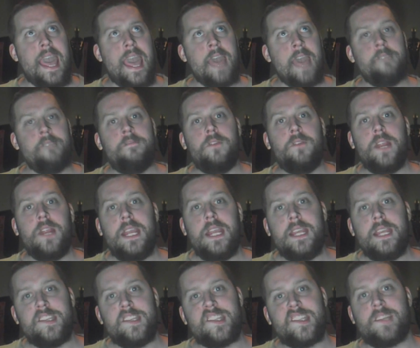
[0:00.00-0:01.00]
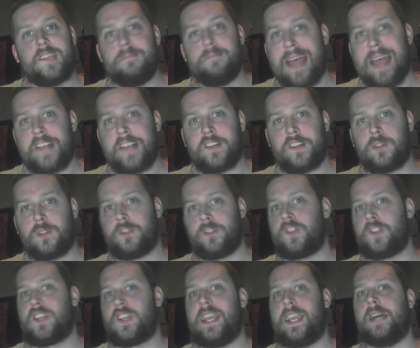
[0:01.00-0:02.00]
every magical
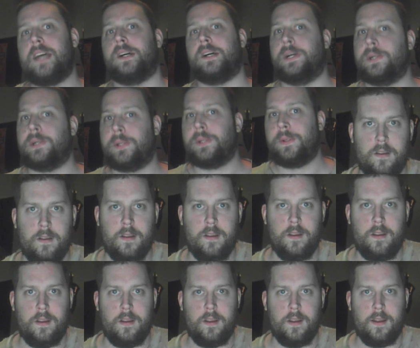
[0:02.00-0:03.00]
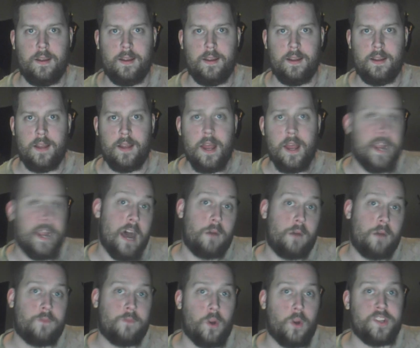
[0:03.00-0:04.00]
skill. Now,
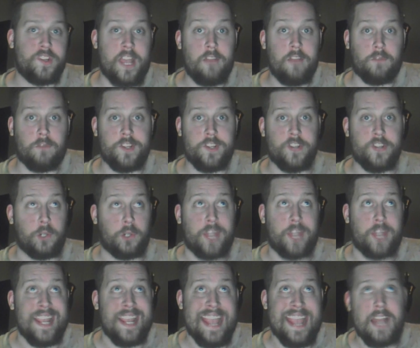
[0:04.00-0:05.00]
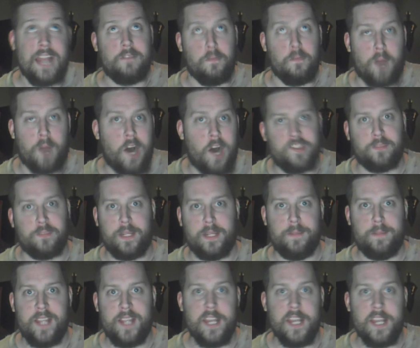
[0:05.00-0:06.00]
of course, end result, I can't even possibly
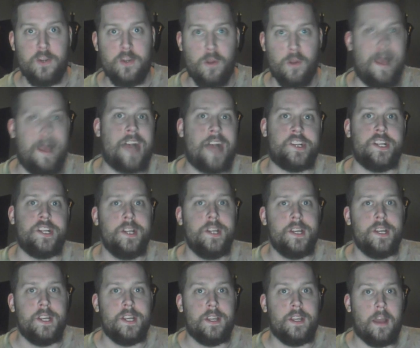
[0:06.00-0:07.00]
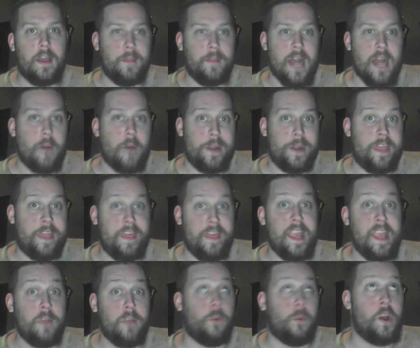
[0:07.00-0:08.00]
begin to imagine. I mean, I would
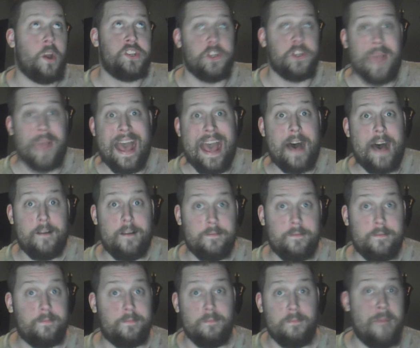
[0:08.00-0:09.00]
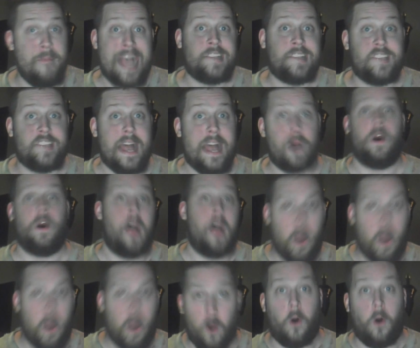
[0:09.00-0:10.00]
think once you have maxed out
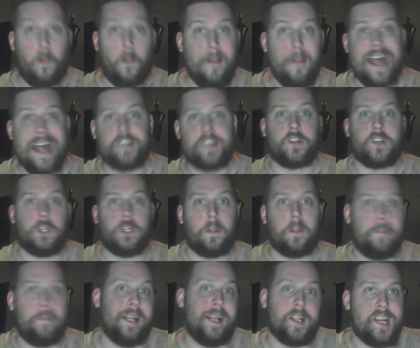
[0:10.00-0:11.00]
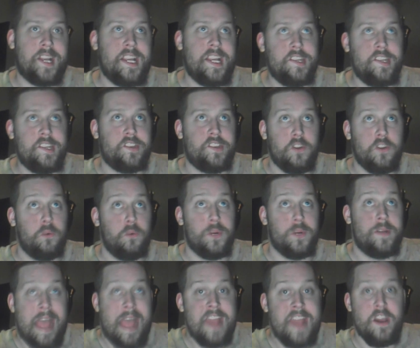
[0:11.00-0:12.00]
all magical abilities, you would
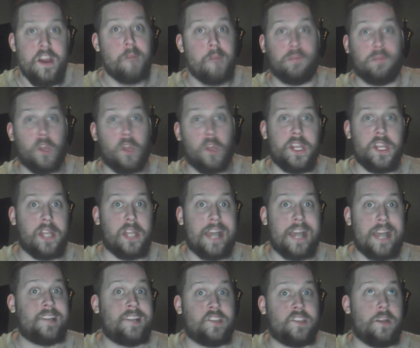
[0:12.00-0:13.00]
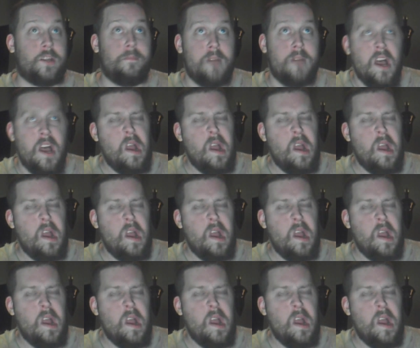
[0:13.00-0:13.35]
end up looking like some